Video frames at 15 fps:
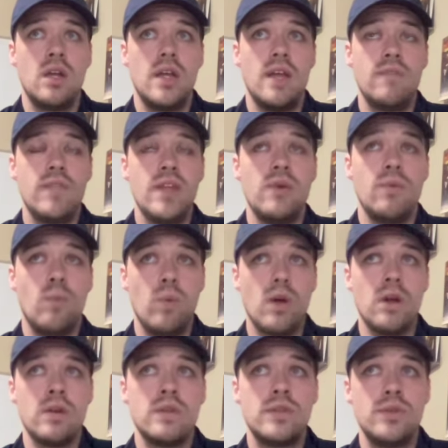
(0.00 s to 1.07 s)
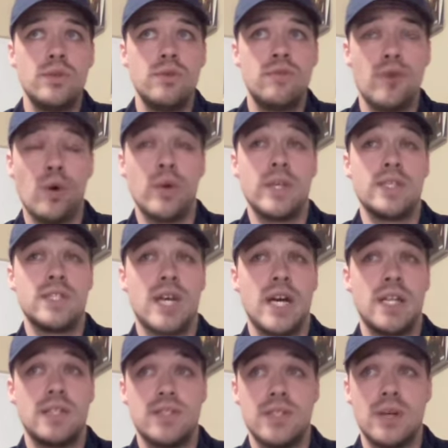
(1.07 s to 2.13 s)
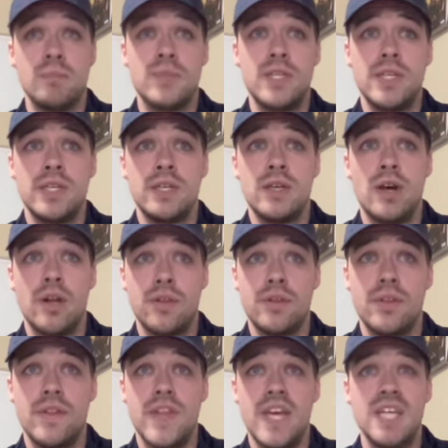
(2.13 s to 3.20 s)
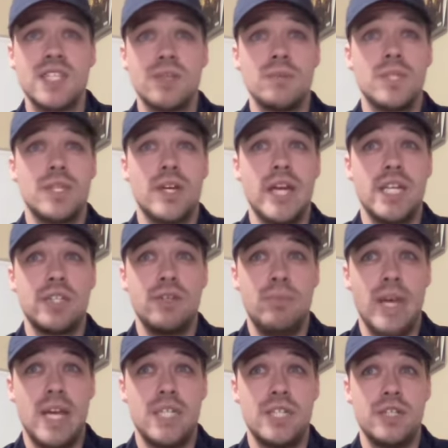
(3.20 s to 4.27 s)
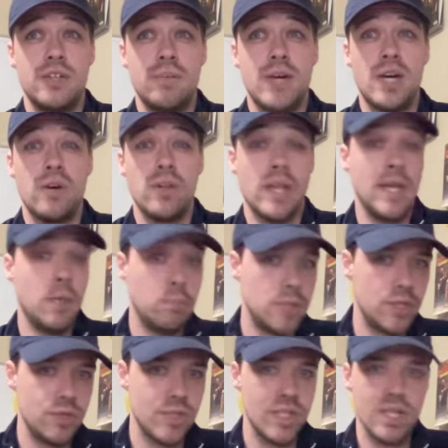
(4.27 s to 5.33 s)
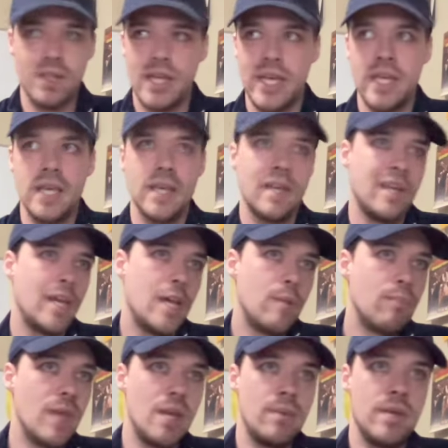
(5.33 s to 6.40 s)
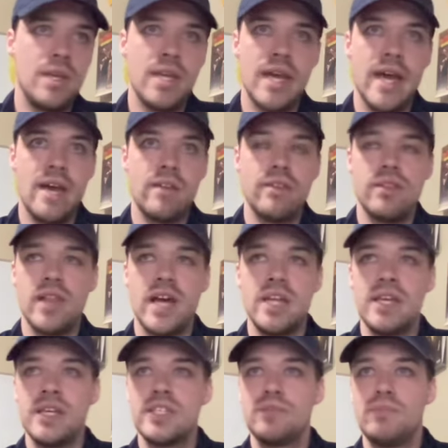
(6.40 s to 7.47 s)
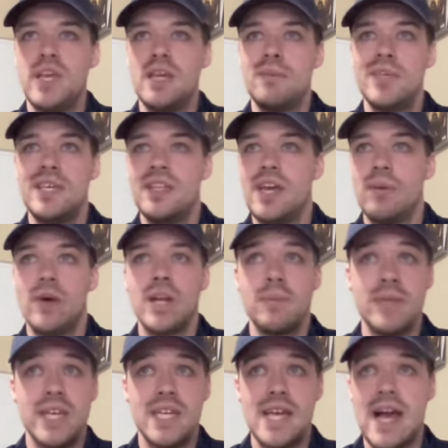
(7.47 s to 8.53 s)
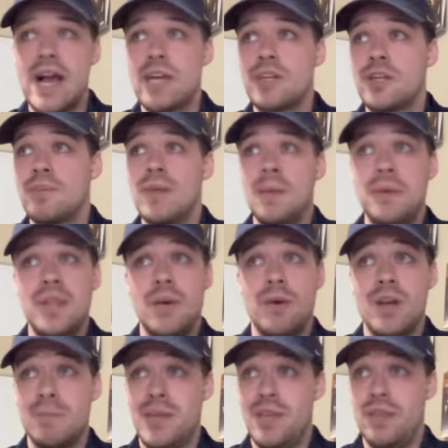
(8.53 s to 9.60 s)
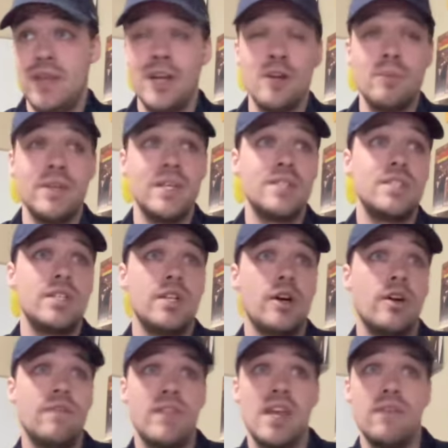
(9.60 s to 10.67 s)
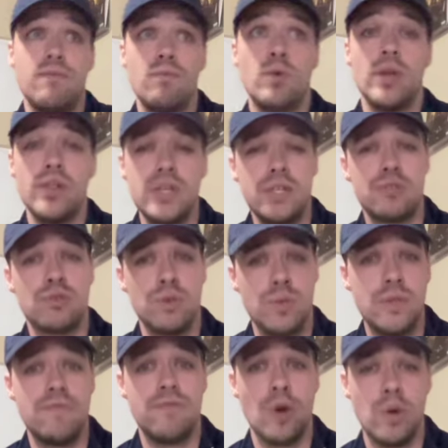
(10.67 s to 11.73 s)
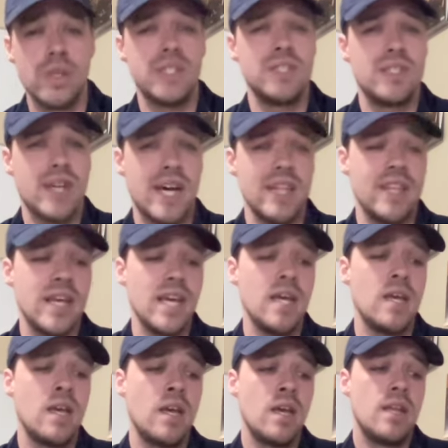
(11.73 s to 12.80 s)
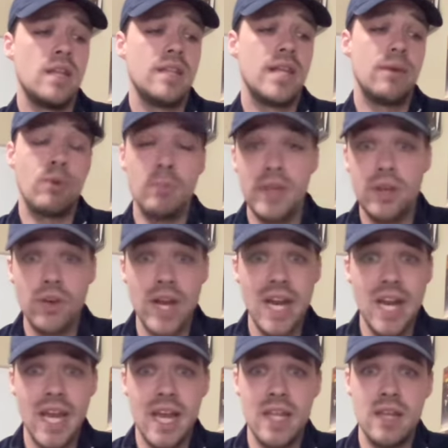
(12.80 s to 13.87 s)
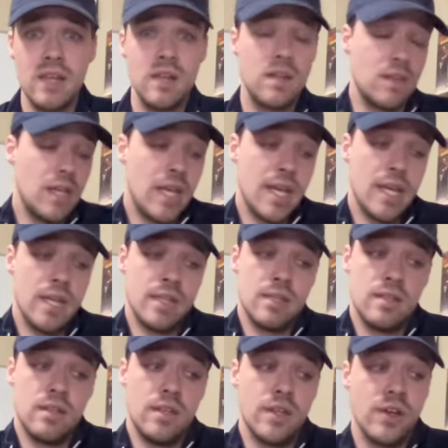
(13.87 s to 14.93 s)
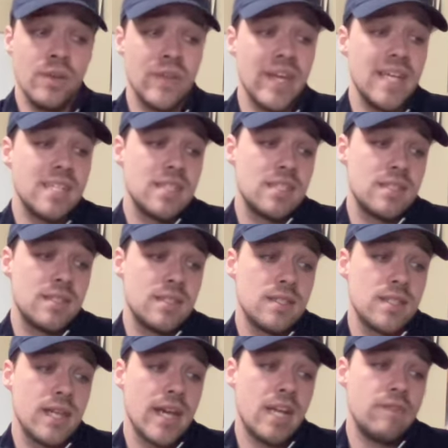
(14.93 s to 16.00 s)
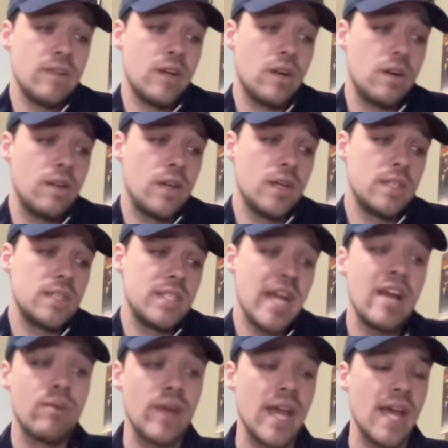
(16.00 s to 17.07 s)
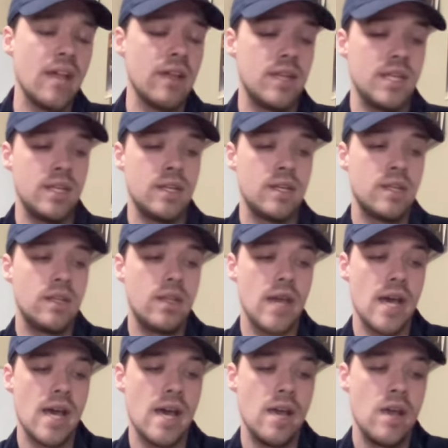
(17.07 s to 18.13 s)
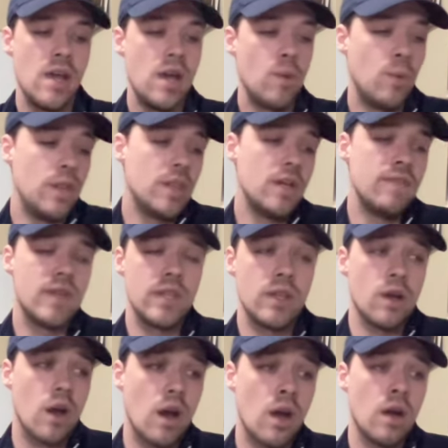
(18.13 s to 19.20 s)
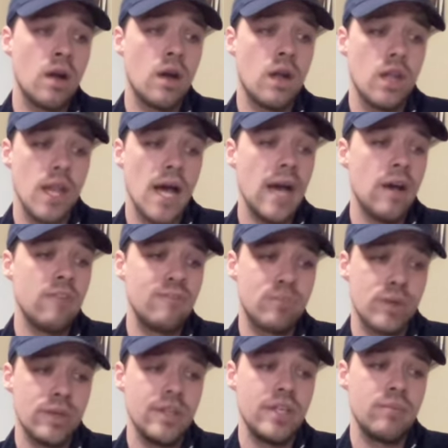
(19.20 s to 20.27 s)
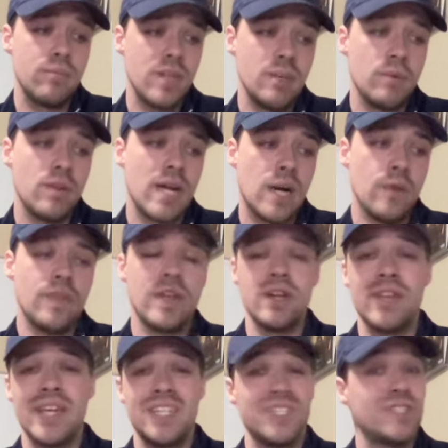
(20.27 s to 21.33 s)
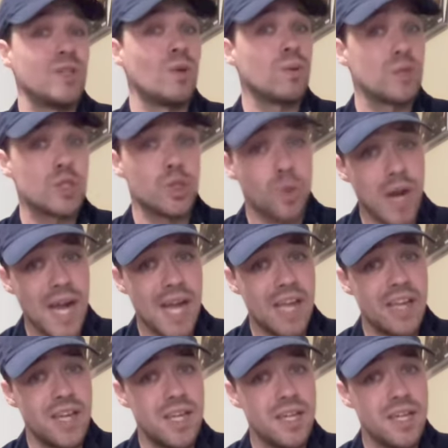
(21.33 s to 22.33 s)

if they were to focus on something other than that, something they're actually passionate about, like music, like maybe athletics, maybe they want to be a doctor, maybe they want to be a therapist, you know, if they really truly focused on that, they would be great at it. And, you know, that's kind of a, a sad reality that we live in. There are a lot of brilliant people out there that just don't try.